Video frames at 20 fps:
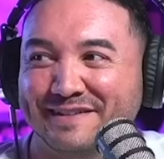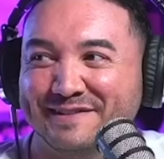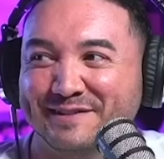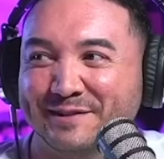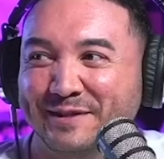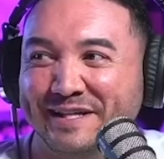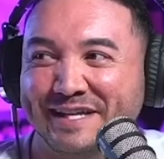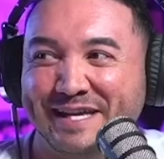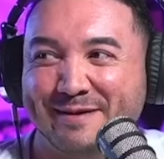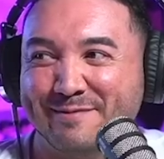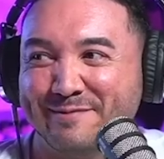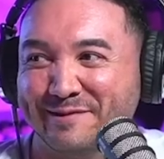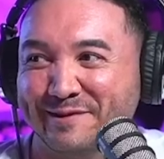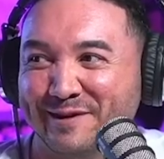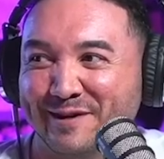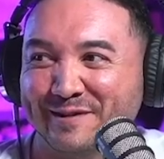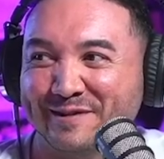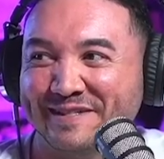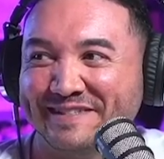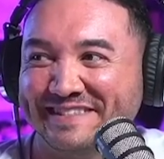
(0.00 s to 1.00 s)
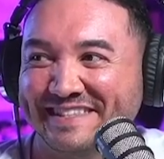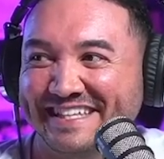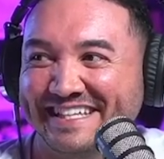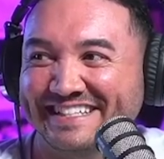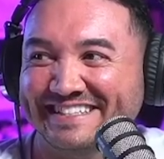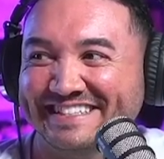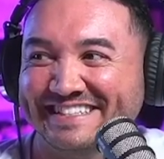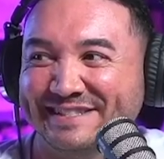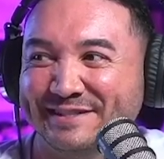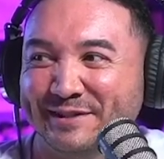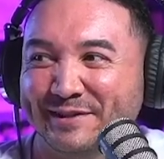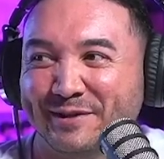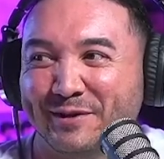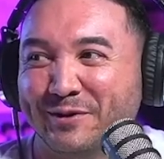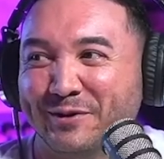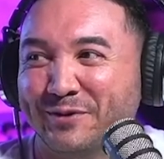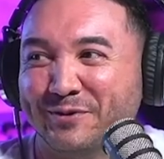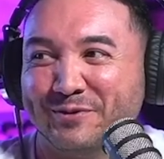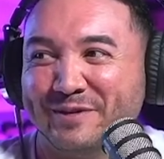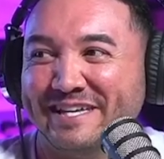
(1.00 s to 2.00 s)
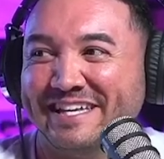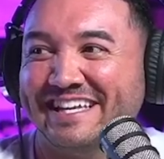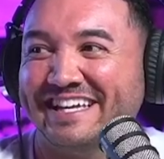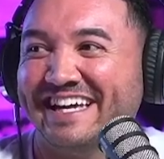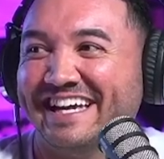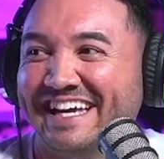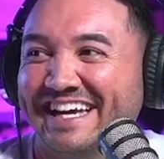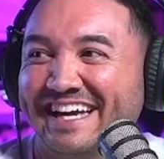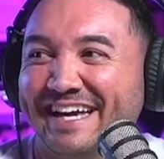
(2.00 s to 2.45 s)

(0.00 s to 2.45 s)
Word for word: And so he came up with all these things. And so the whole week,